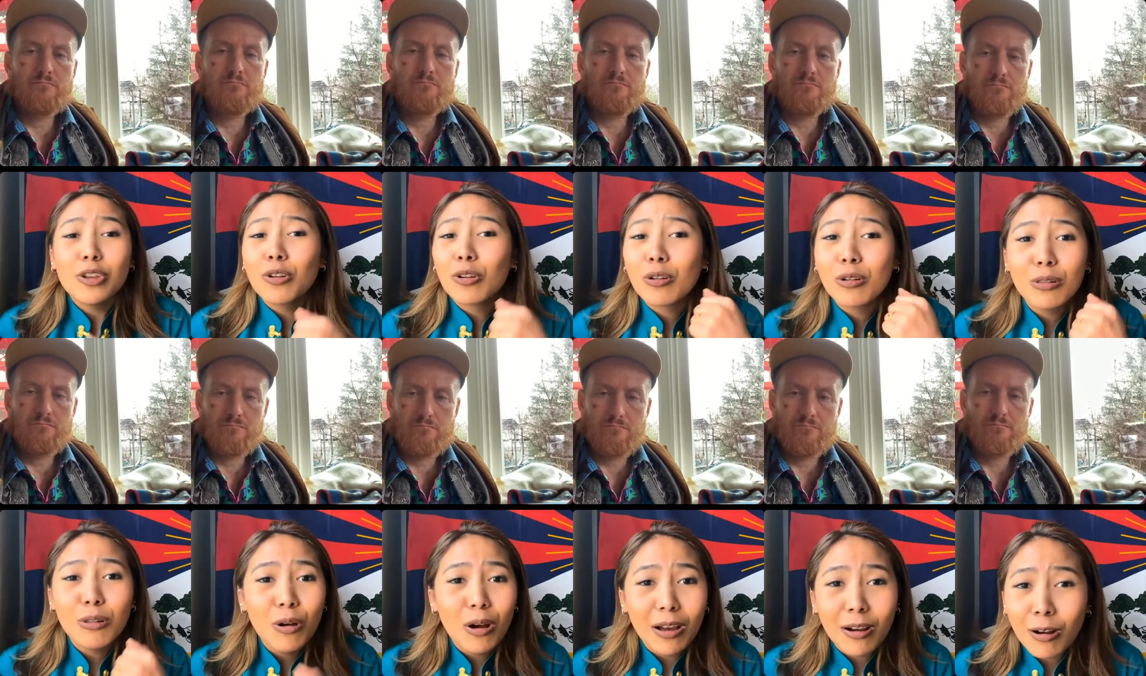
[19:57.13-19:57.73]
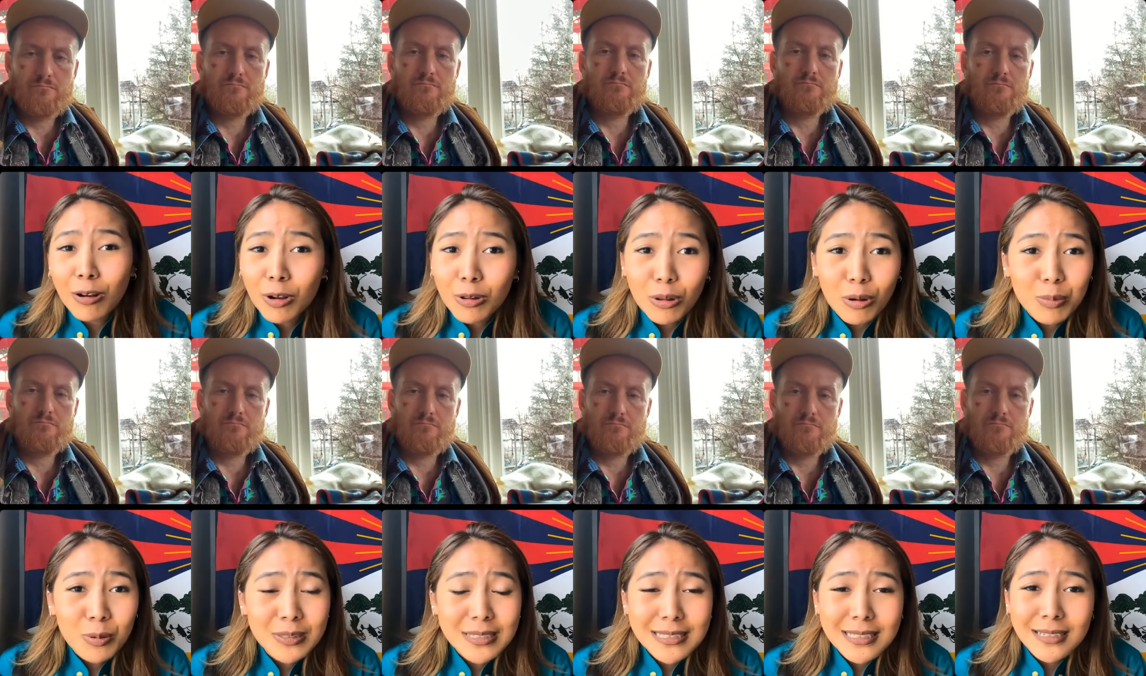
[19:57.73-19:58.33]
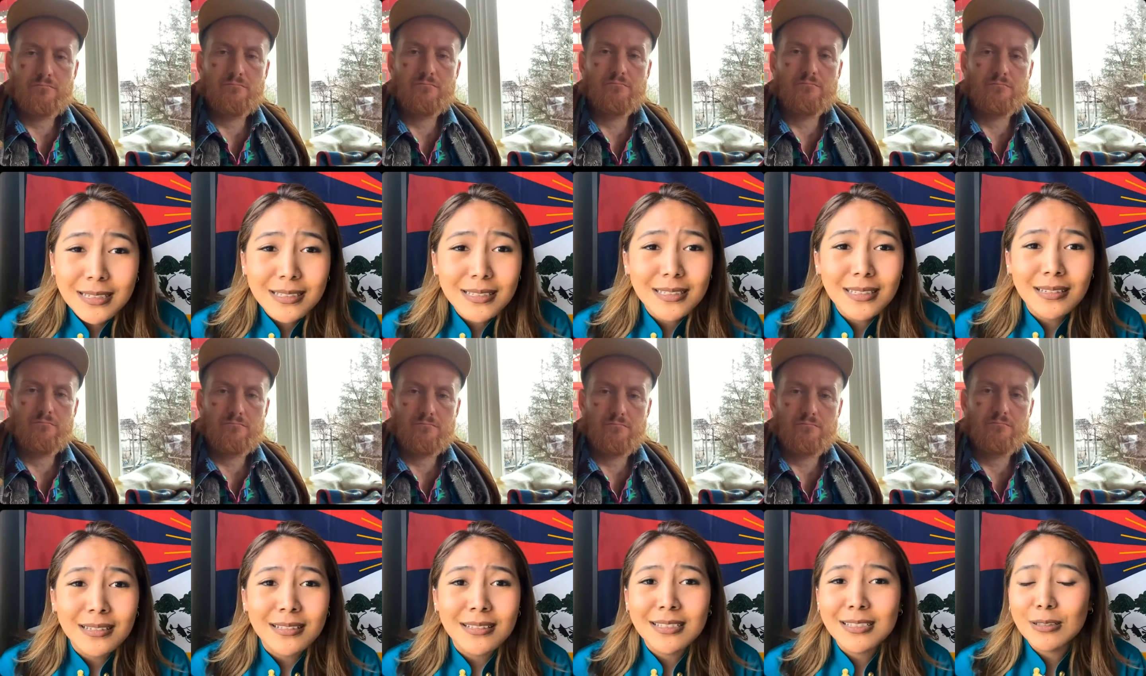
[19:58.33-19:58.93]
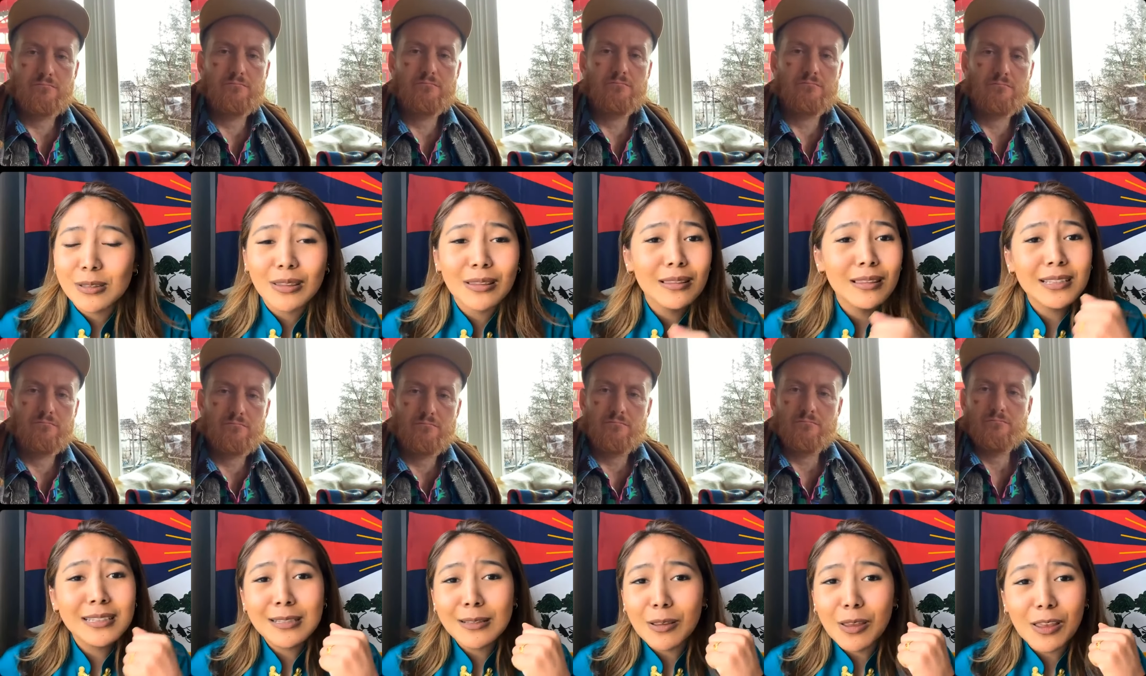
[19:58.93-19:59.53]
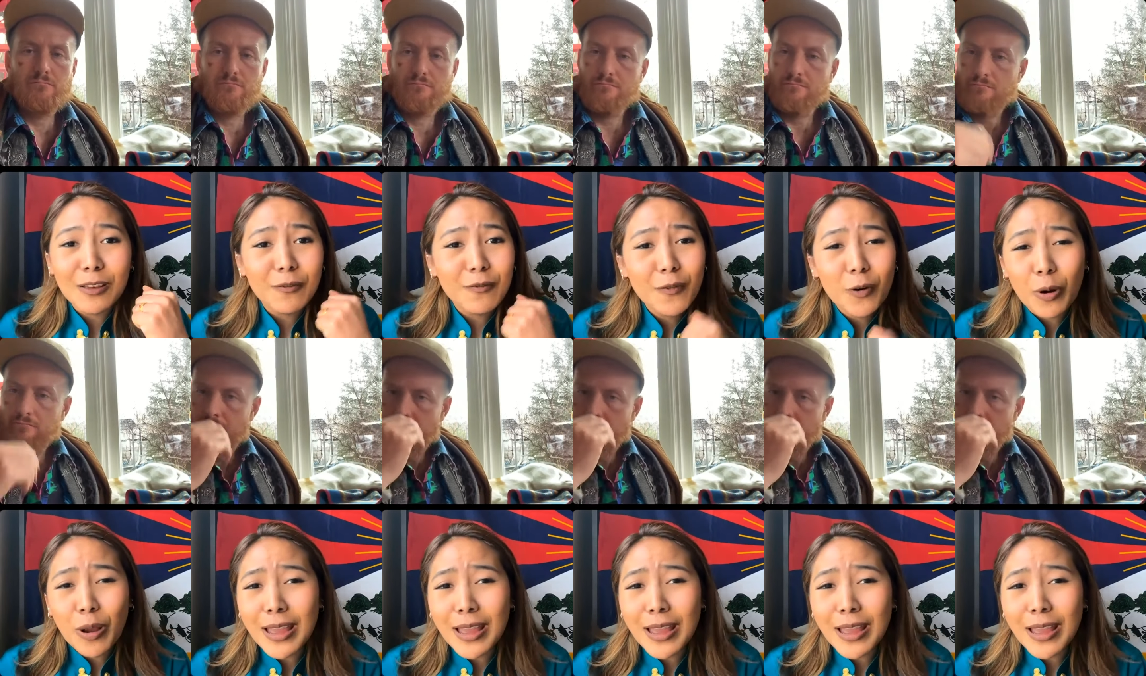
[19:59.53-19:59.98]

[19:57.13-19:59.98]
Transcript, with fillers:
Speaker 1: are global citizens. If for